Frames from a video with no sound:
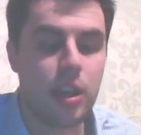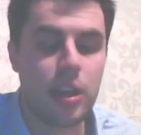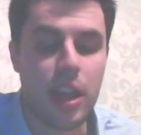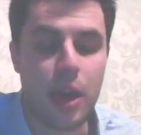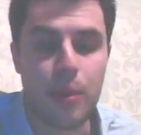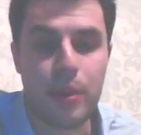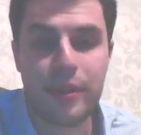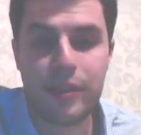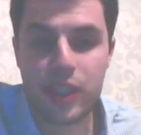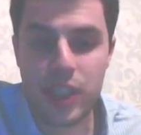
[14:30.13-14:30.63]

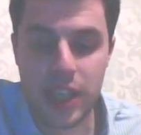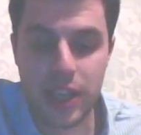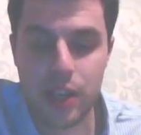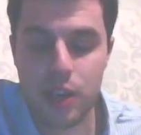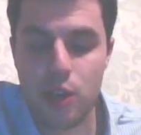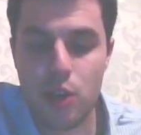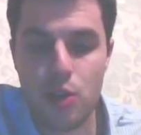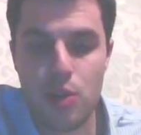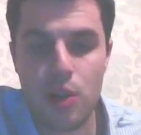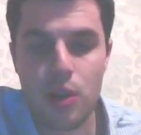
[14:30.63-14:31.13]
Now, we've seen
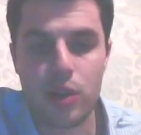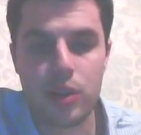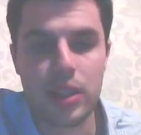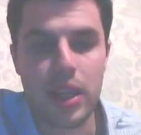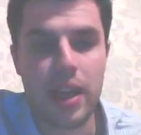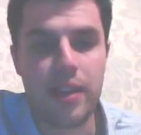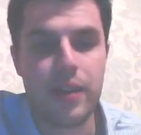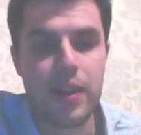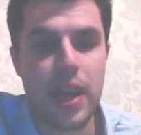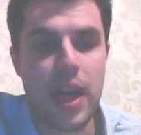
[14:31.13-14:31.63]
a new look
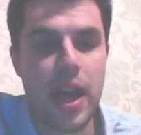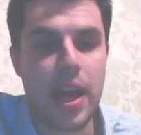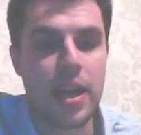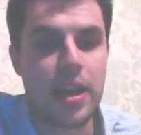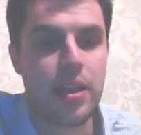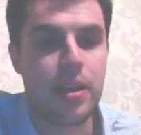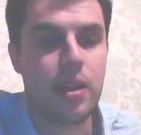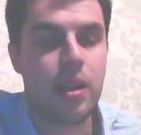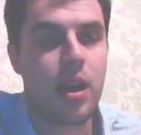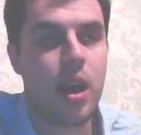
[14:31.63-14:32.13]
David
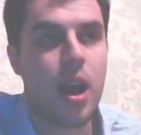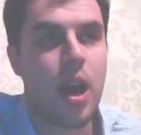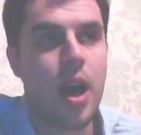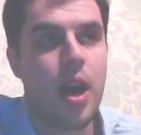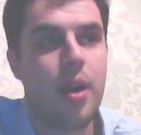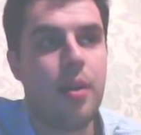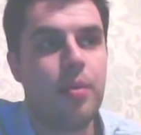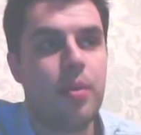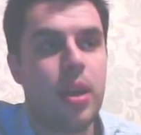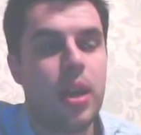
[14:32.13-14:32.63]
Haye
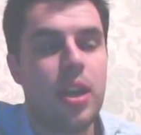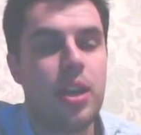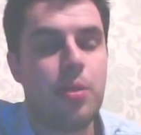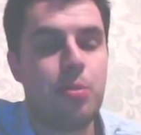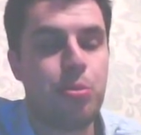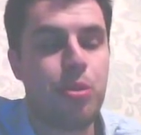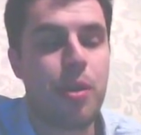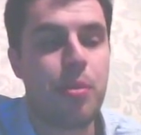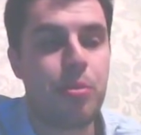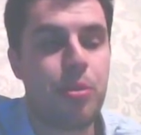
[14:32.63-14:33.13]
in the
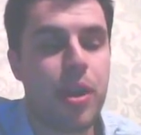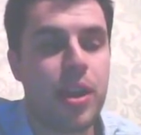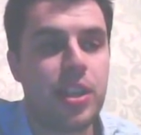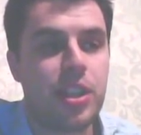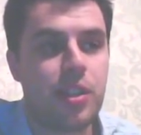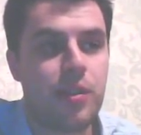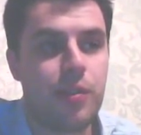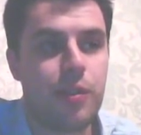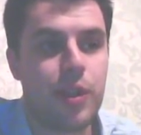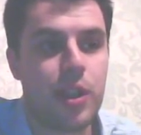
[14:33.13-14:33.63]

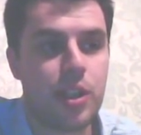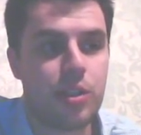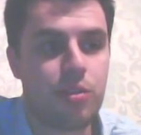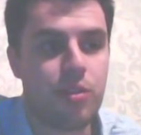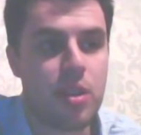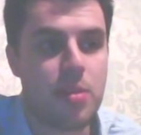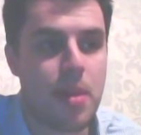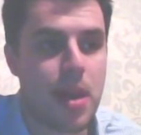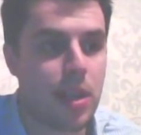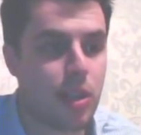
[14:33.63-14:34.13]
preparation for this
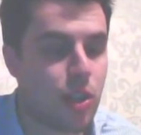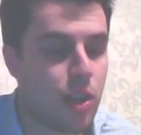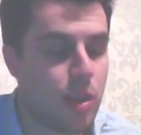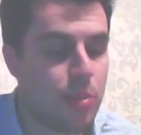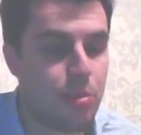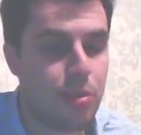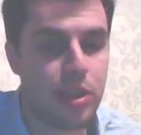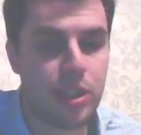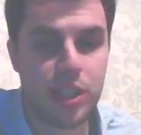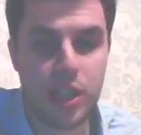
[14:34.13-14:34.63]
rematch. I
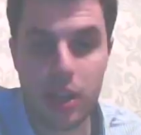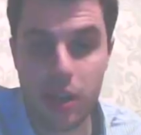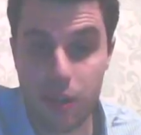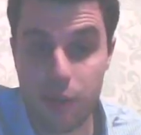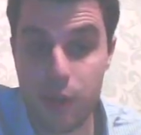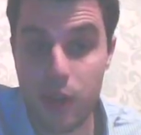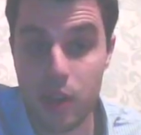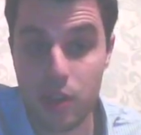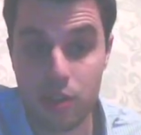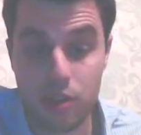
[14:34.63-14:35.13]
appreciate the
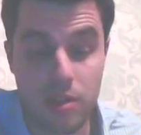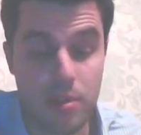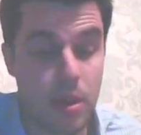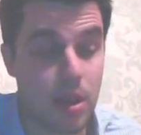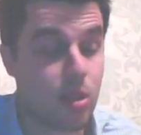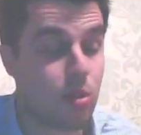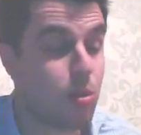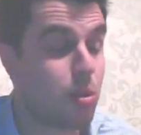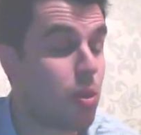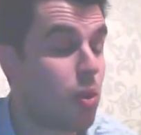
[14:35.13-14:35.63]
first
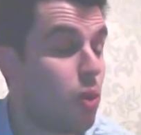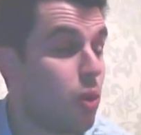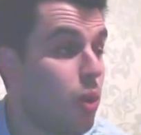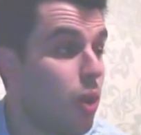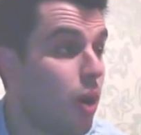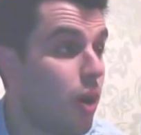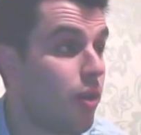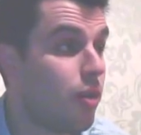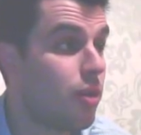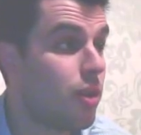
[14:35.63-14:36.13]
rematch was
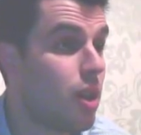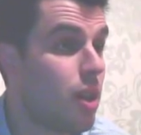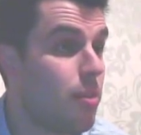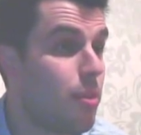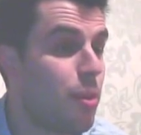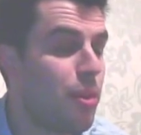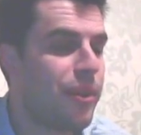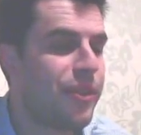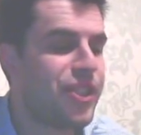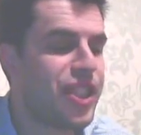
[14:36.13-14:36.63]
called off,
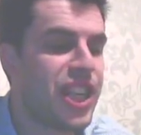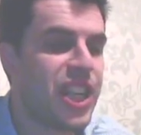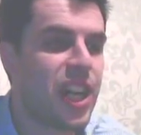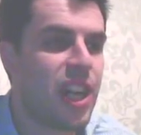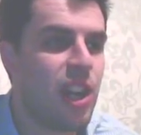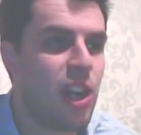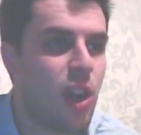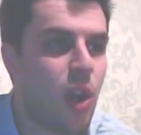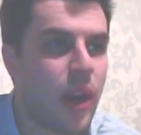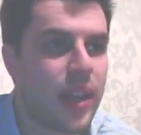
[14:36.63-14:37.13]
but we've seen
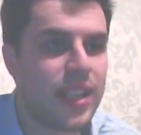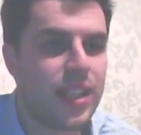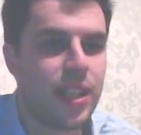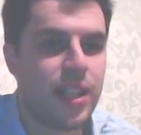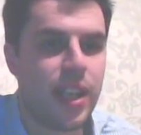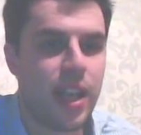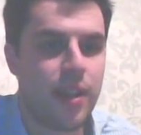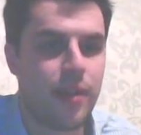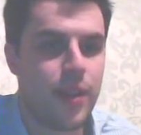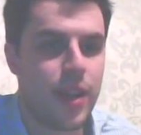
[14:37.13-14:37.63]
a
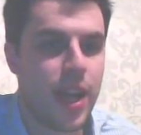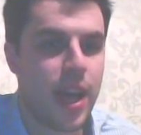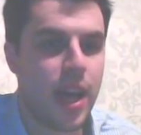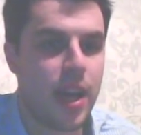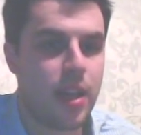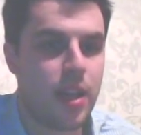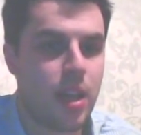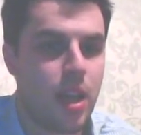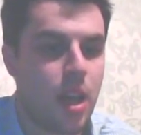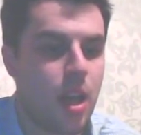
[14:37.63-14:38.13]
lighter David
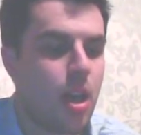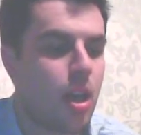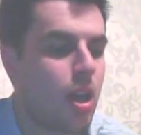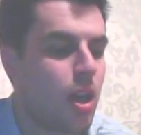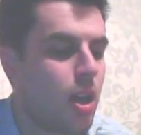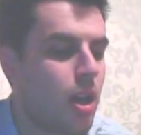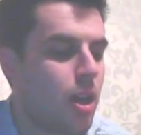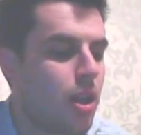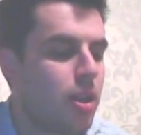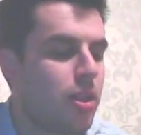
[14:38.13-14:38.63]
Haye.
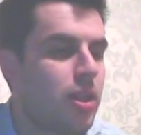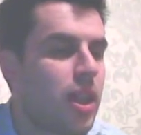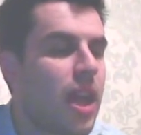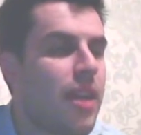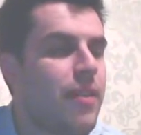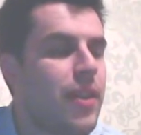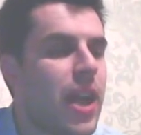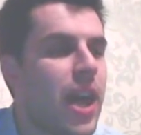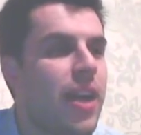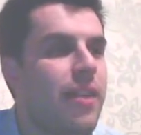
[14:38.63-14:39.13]

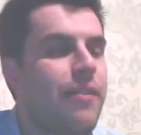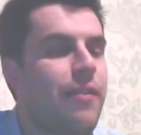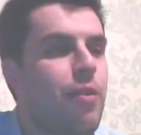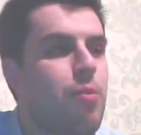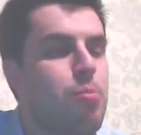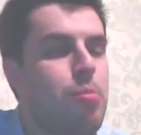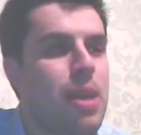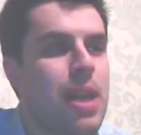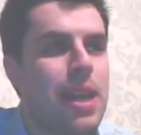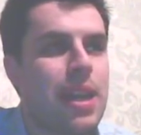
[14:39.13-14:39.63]
David Haye,
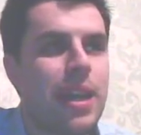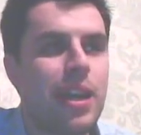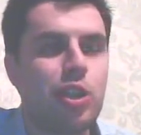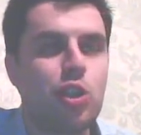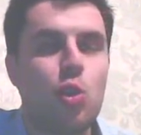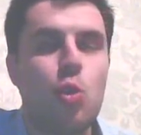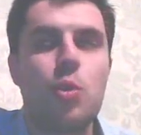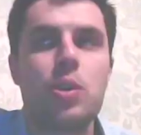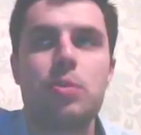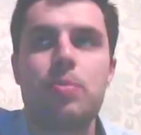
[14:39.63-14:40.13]
for me,
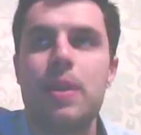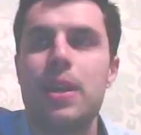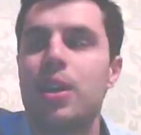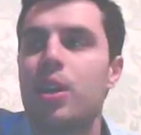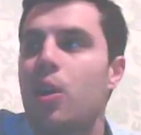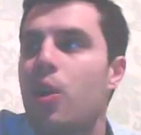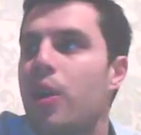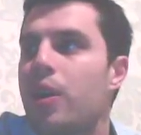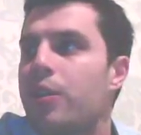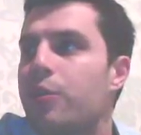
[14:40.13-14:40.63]
has always been
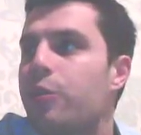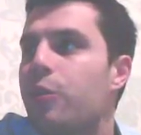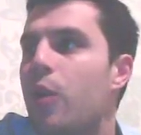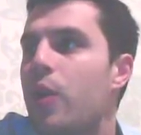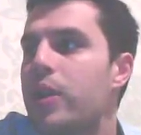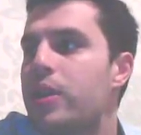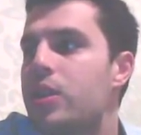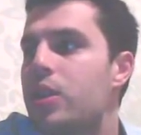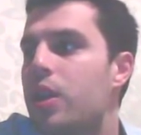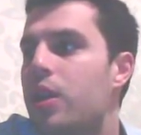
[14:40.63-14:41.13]
the kind of
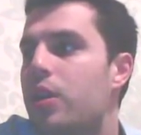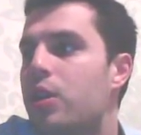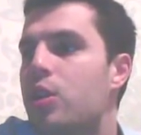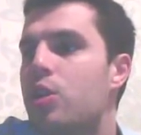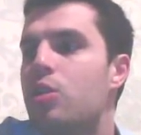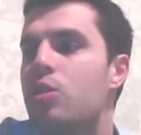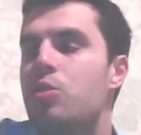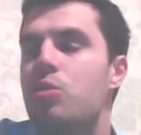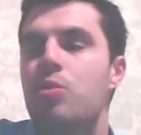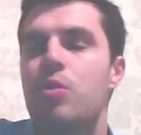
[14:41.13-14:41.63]
fighter
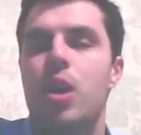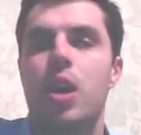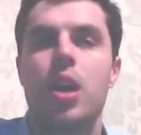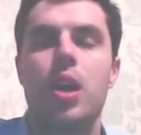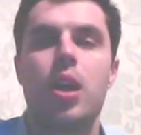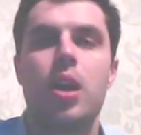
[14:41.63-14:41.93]
who